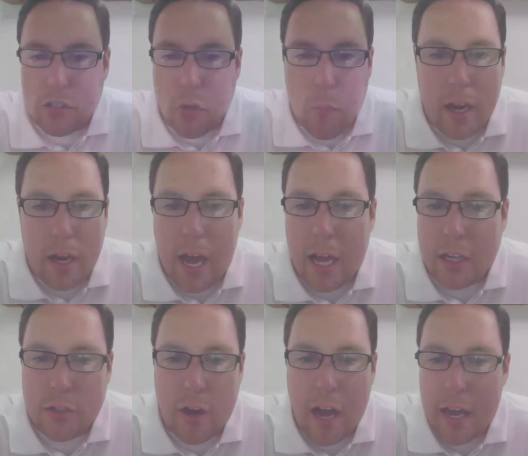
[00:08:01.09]
So why
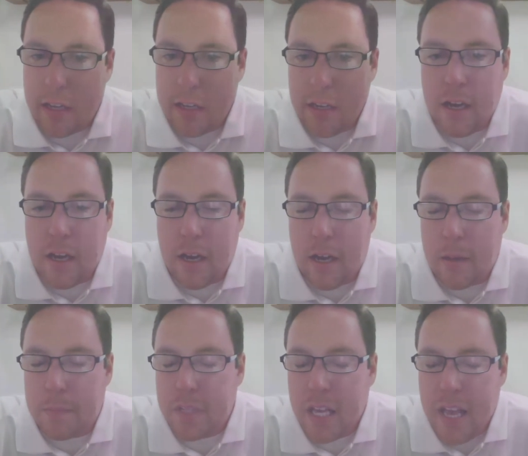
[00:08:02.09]
not try it?
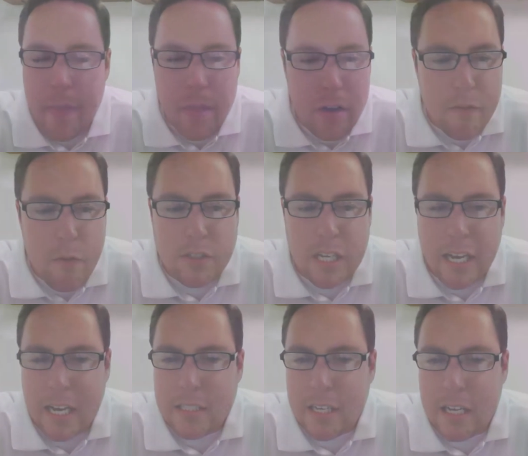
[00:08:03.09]
And then of course, like
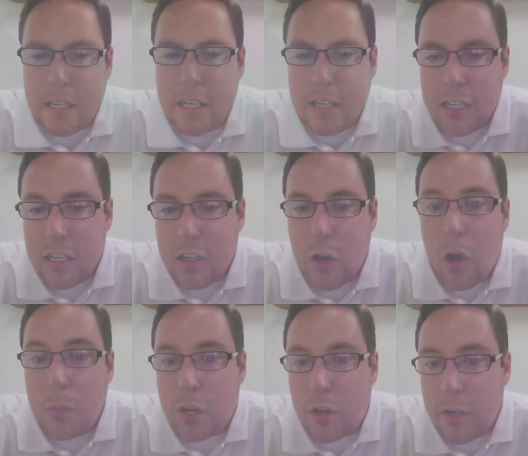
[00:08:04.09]
I said, no,
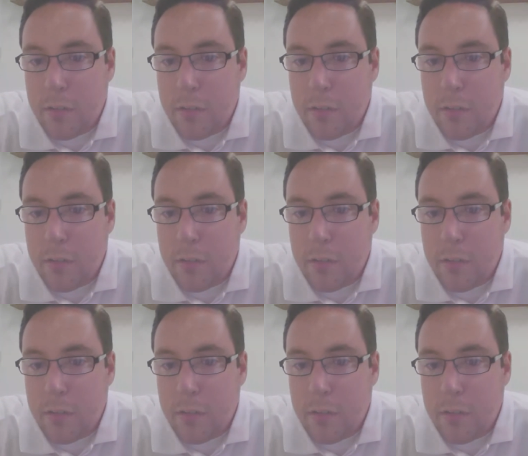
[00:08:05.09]
I'm sorry. Go ahead.